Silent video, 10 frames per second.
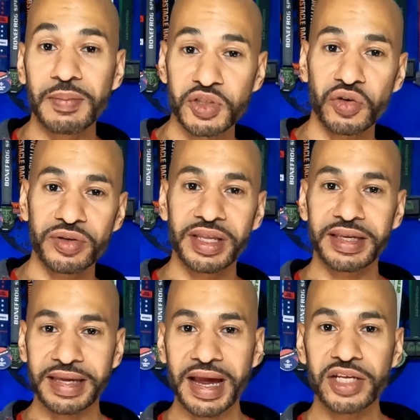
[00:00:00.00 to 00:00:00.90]
I'm certain that
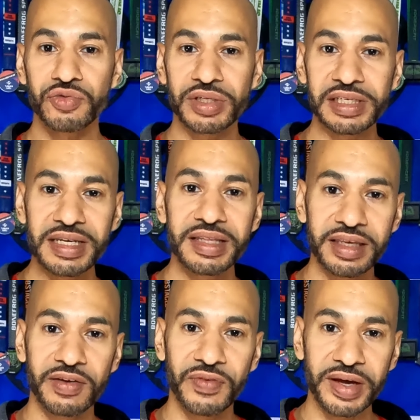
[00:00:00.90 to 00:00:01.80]
the cadre leading
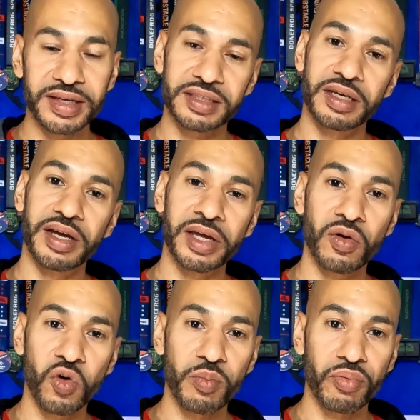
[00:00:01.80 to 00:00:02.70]
the event is going to
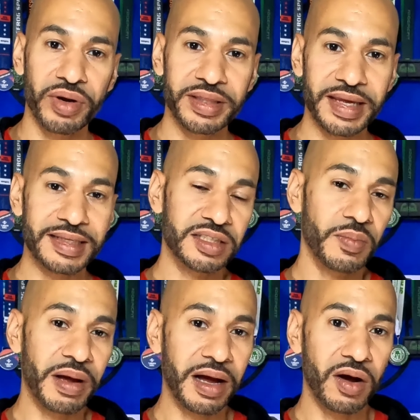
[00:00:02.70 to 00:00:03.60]
incorporate that
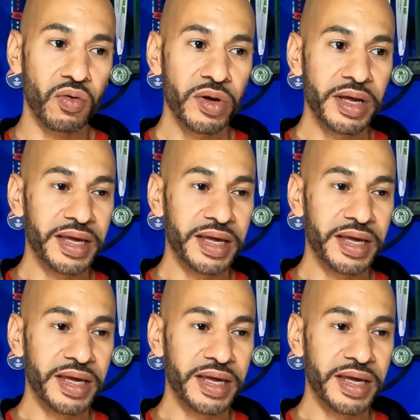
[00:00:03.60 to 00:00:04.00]
somehow